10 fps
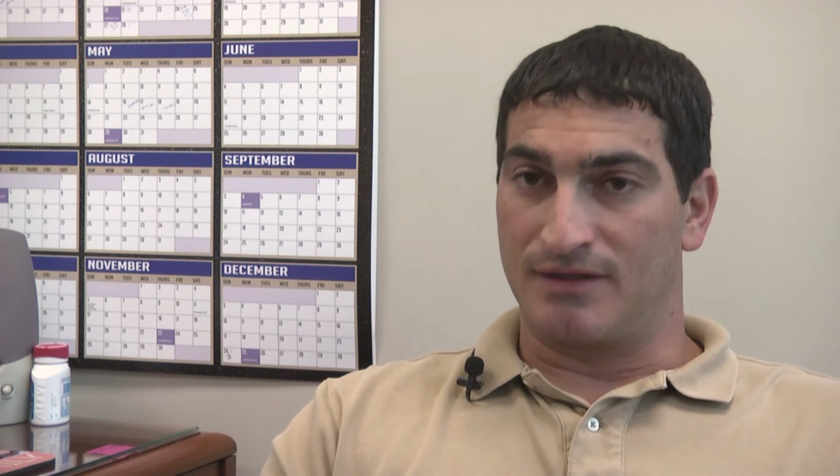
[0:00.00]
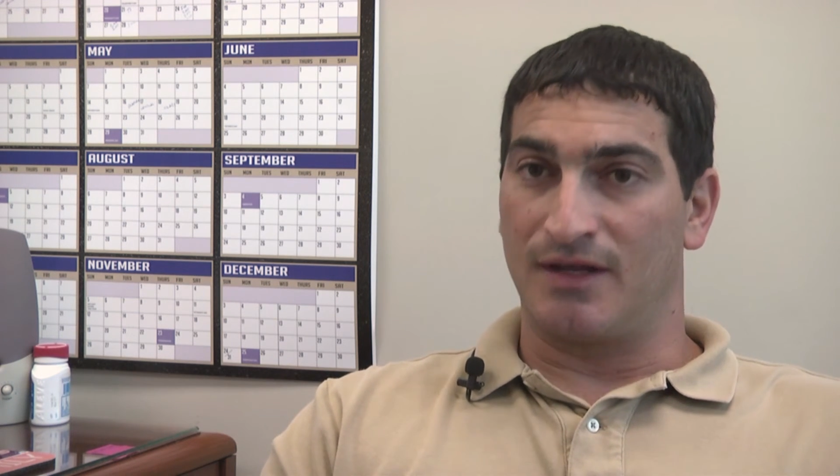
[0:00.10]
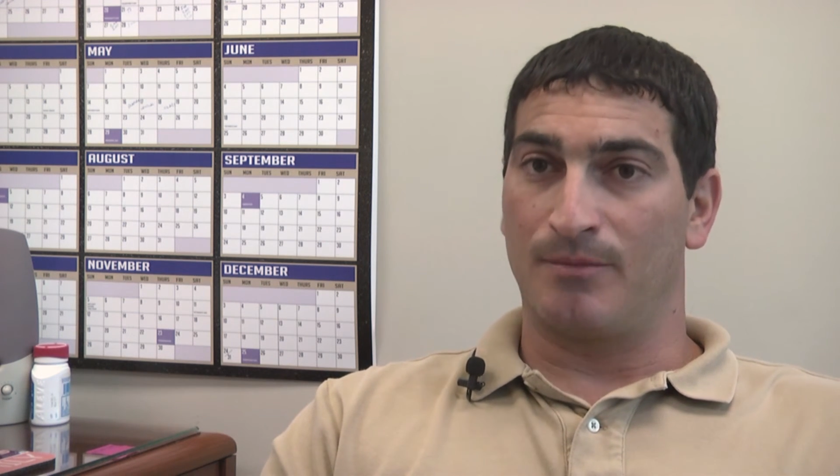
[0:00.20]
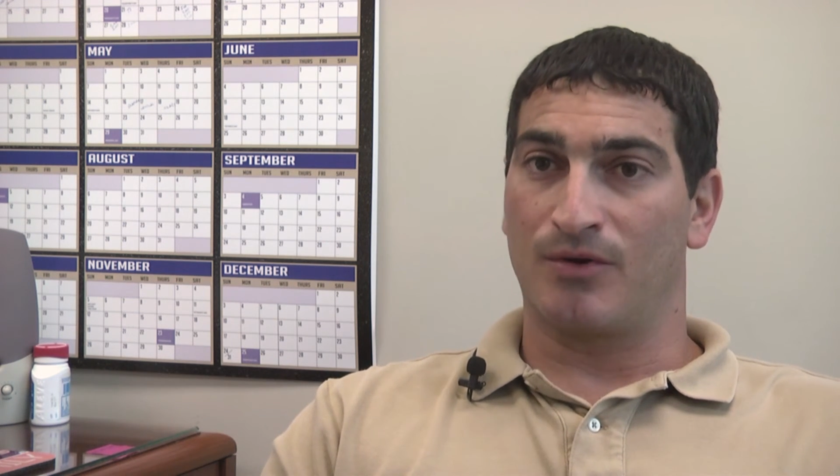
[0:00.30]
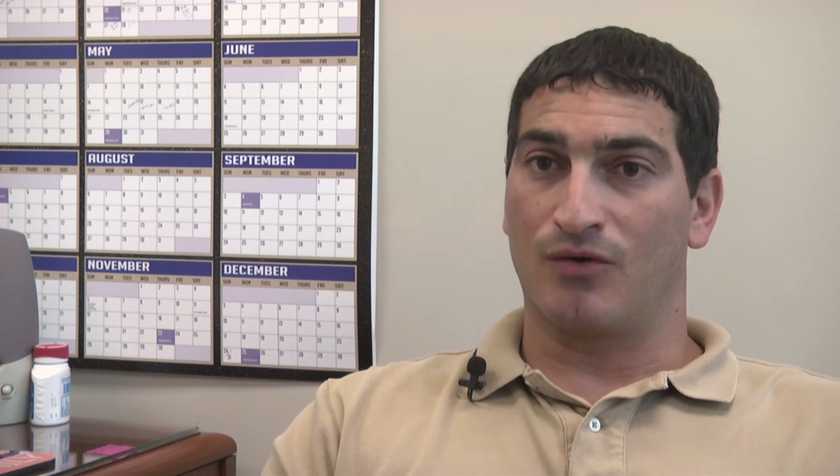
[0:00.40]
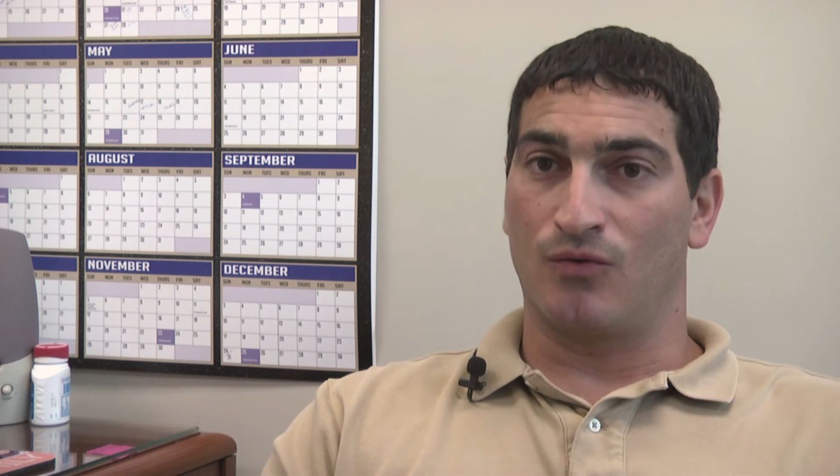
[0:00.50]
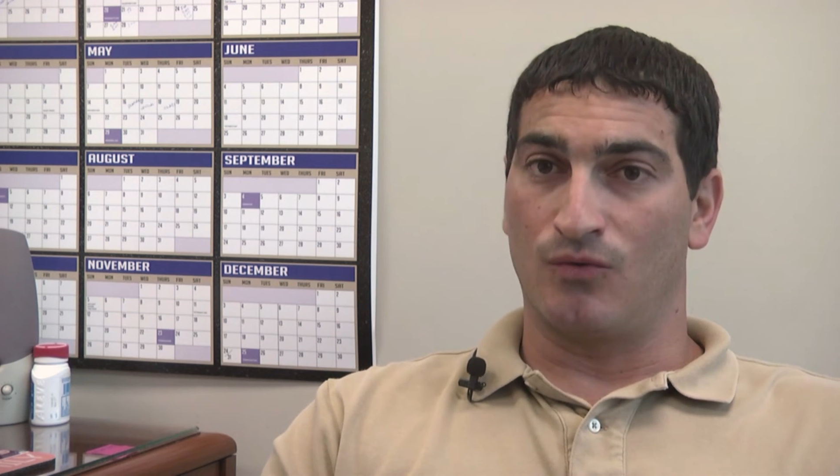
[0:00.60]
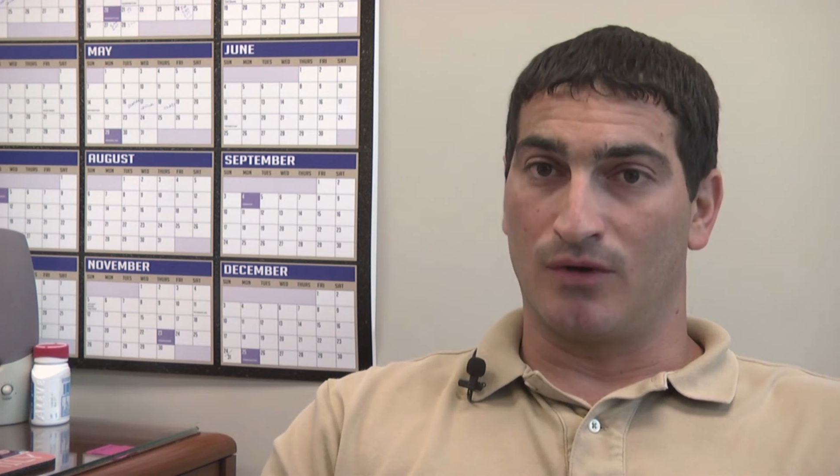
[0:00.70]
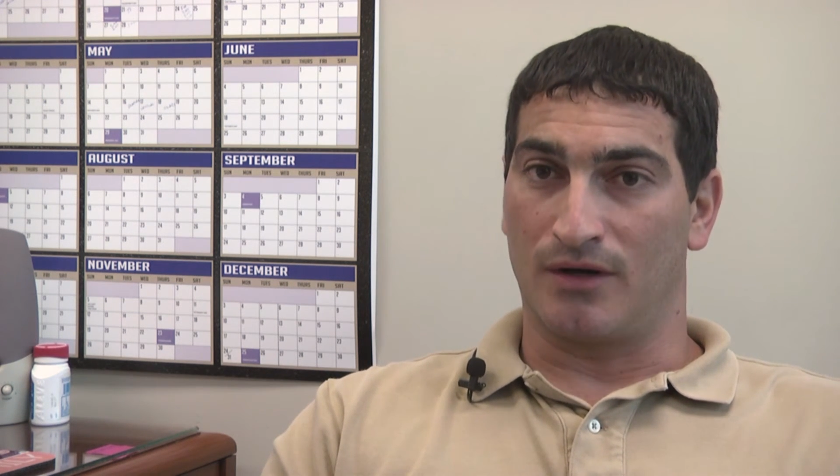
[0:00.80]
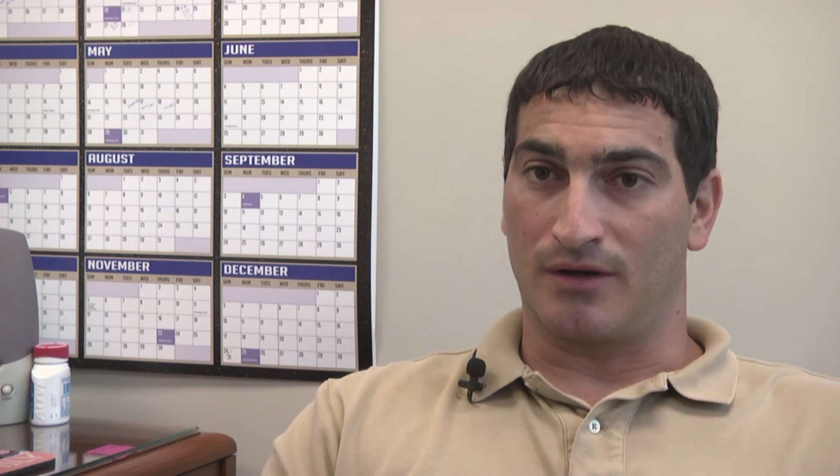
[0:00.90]

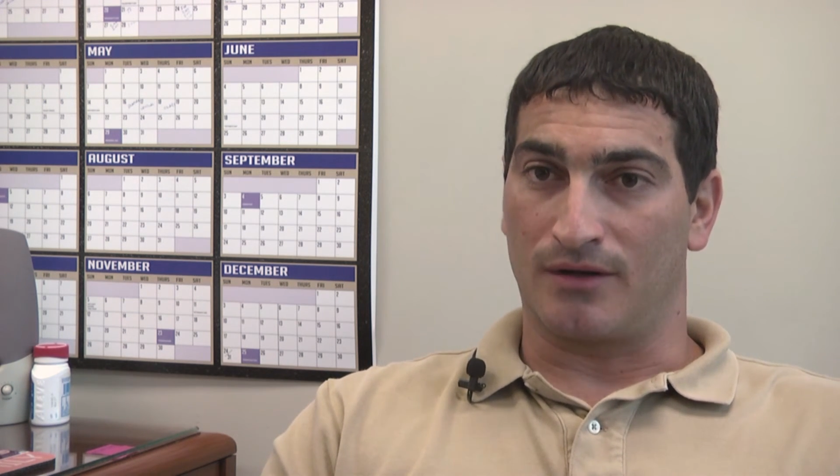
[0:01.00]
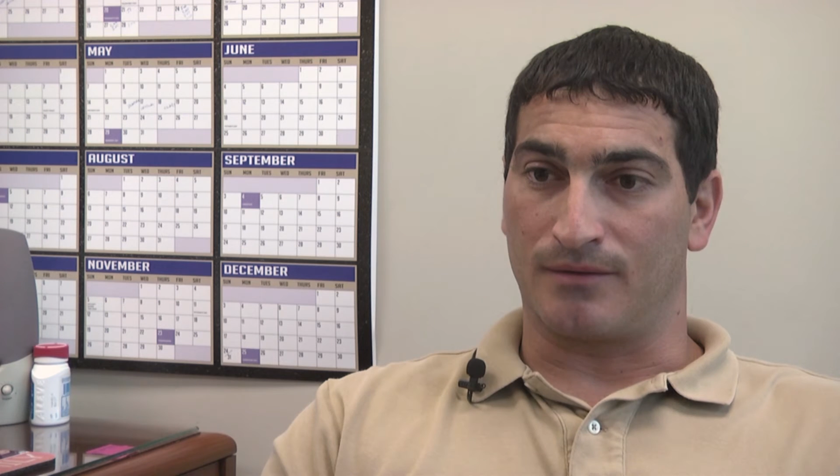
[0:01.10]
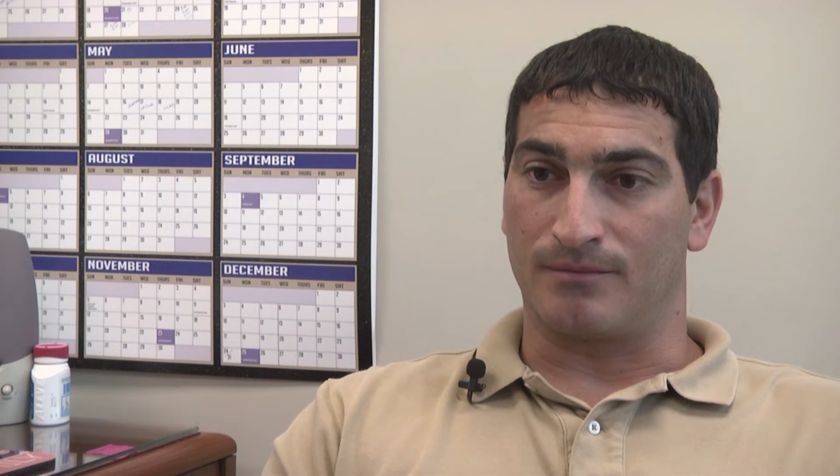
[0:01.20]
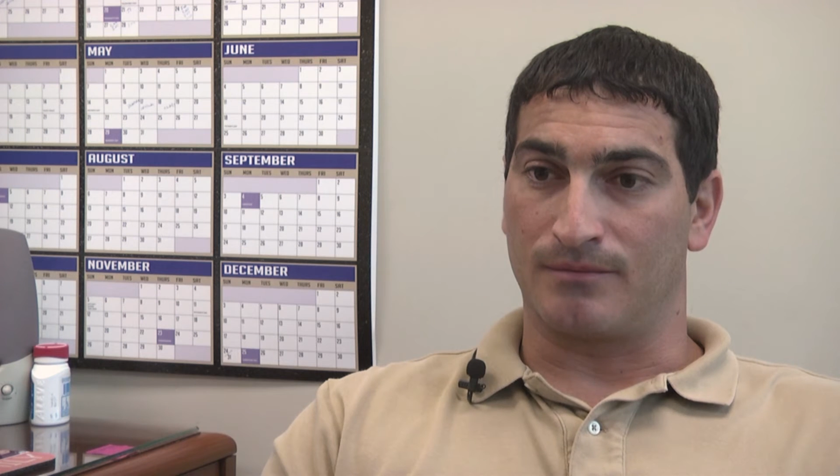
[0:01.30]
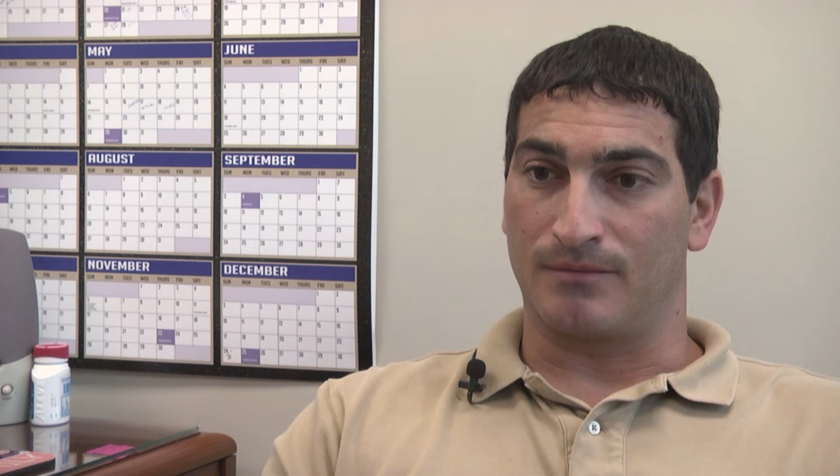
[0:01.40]
typical,